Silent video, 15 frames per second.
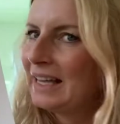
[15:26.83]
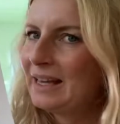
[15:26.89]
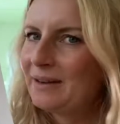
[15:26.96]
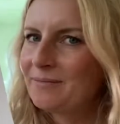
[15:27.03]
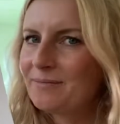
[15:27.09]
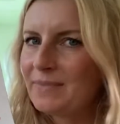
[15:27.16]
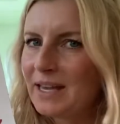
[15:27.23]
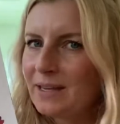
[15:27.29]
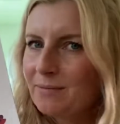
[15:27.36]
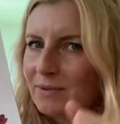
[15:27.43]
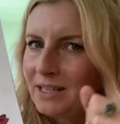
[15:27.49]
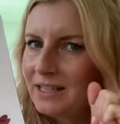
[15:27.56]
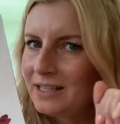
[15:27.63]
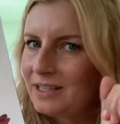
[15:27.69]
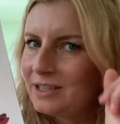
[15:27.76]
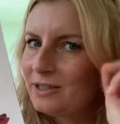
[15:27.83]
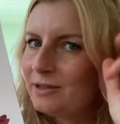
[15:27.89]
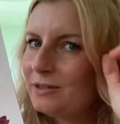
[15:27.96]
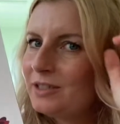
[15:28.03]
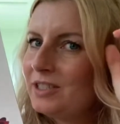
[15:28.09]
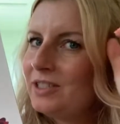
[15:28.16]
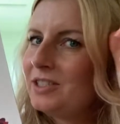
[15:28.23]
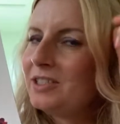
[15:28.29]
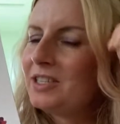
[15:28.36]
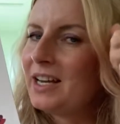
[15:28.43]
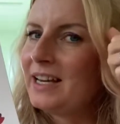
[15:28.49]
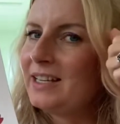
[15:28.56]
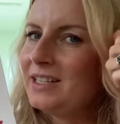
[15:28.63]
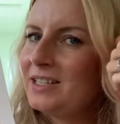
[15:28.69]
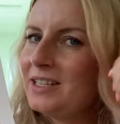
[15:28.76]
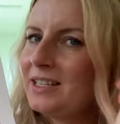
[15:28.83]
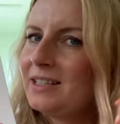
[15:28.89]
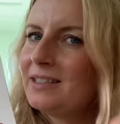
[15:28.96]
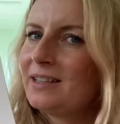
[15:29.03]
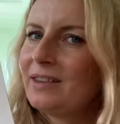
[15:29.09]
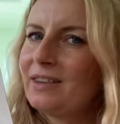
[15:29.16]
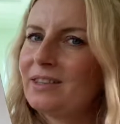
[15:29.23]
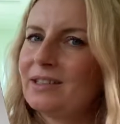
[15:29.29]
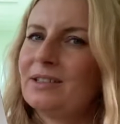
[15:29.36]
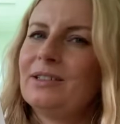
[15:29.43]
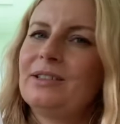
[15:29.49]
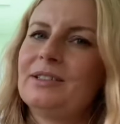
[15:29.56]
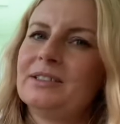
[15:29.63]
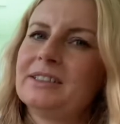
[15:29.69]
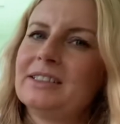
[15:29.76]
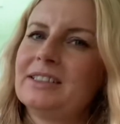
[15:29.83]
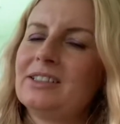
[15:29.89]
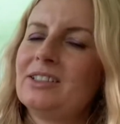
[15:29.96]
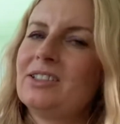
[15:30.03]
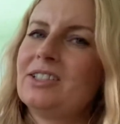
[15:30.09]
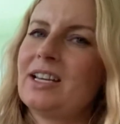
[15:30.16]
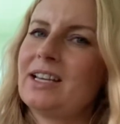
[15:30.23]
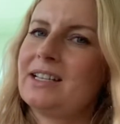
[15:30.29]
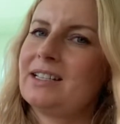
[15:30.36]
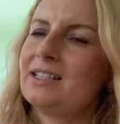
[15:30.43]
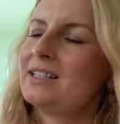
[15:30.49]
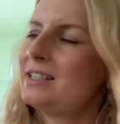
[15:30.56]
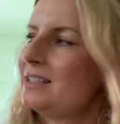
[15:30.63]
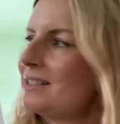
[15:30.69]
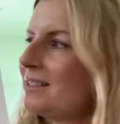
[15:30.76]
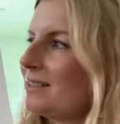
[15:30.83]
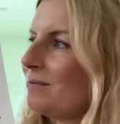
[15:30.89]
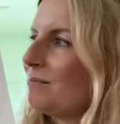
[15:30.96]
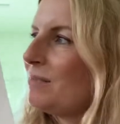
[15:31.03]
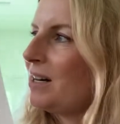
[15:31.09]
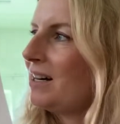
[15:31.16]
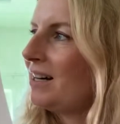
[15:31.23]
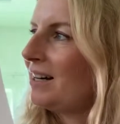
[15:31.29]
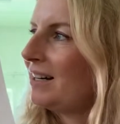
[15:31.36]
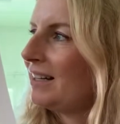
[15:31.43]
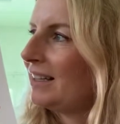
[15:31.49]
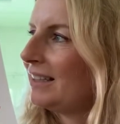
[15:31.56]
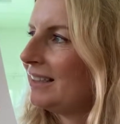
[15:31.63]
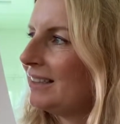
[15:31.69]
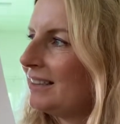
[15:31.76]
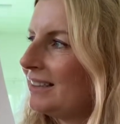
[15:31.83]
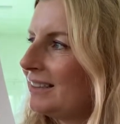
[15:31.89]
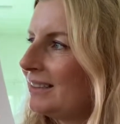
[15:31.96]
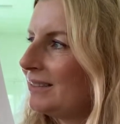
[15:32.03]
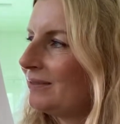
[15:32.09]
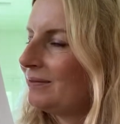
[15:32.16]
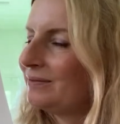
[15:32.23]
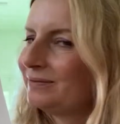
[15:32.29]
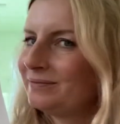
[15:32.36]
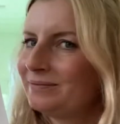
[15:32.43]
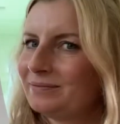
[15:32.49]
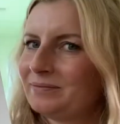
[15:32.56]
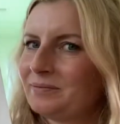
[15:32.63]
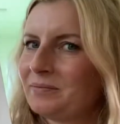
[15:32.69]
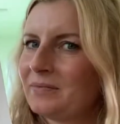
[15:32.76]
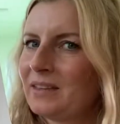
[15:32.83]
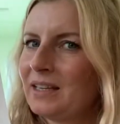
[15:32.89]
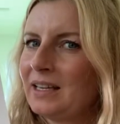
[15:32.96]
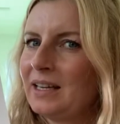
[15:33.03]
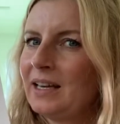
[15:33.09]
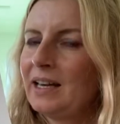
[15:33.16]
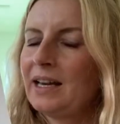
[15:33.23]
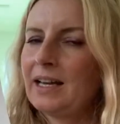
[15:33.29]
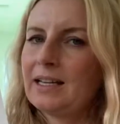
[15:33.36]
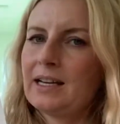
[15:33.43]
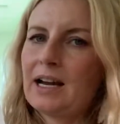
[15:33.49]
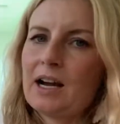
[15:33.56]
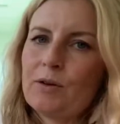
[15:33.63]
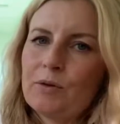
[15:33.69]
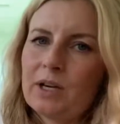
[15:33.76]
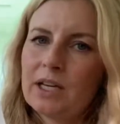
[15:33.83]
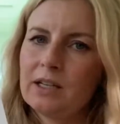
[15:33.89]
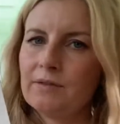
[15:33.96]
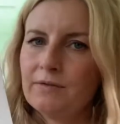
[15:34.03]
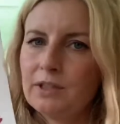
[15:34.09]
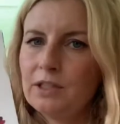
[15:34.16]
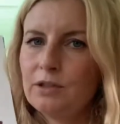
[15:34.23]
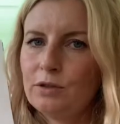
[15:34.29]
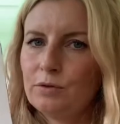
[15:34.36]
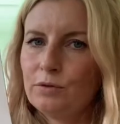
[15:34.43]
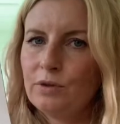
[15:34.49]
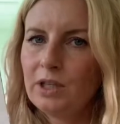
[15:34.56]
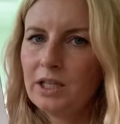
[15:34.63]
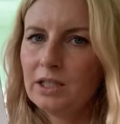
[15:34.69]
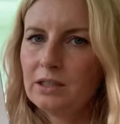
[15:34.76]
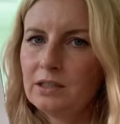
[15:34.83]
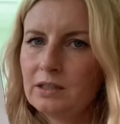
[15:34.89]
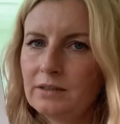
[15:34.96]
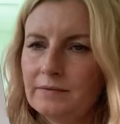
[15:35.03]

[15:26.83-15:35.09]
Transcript: Maybe he should change his thoughts, change his mind. And how can we do it?